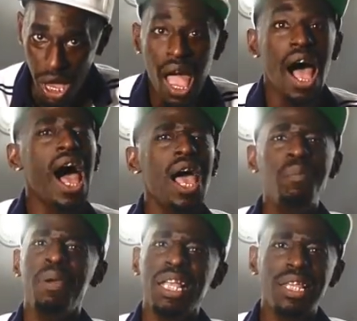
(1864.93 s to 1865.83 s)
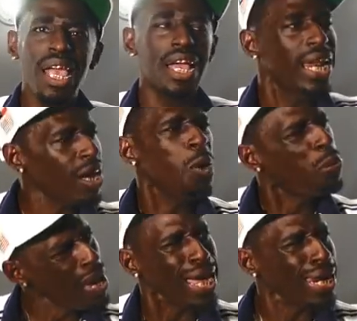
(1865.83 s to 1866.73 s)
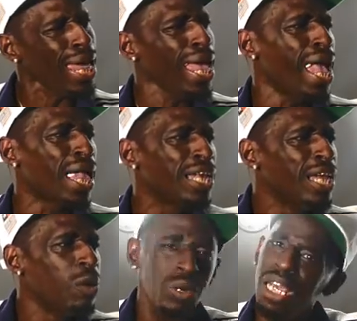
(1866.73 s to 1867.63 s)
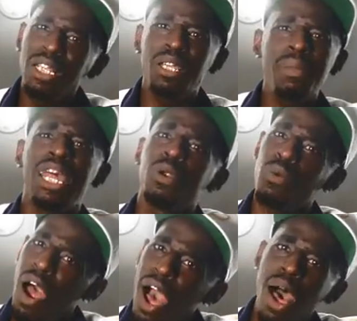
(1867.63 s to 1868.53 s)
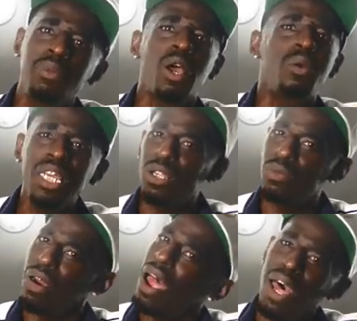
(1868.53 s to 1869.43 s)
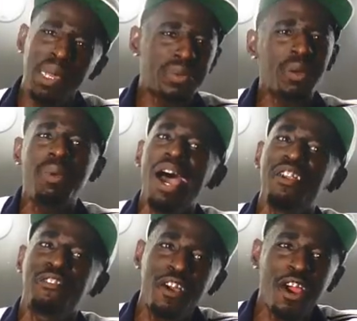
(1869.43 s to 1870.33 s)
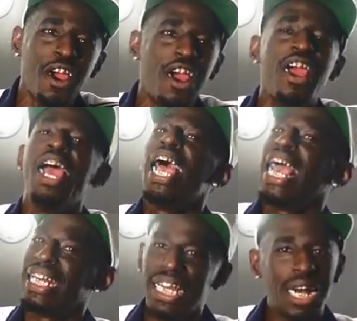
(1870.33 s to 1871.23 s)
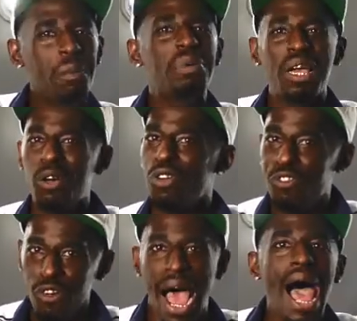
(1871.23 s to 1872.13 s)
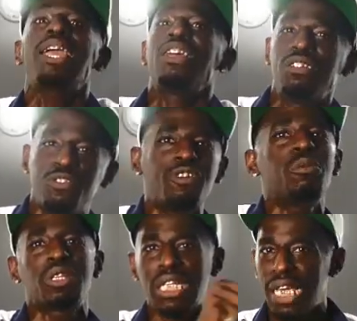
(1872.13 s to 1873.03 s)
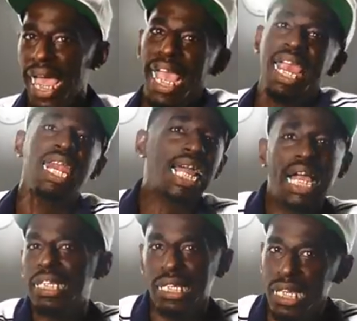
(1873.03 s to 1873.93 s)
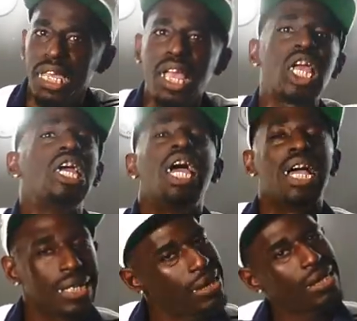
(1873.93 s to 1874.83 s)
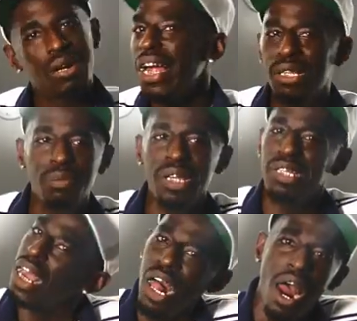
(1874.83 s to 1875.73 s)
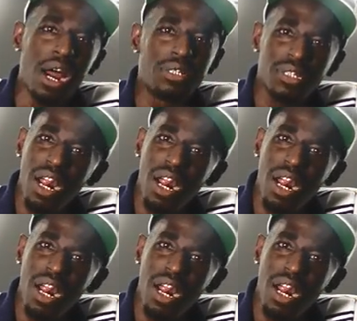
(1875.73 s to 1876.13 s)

Amen. I bet that. They're gonna pay that. We need somebody robbed though. We need to rob somebody first. And then I'm be on the front. I get on the front with the chain like I took it and just paint the bitch up.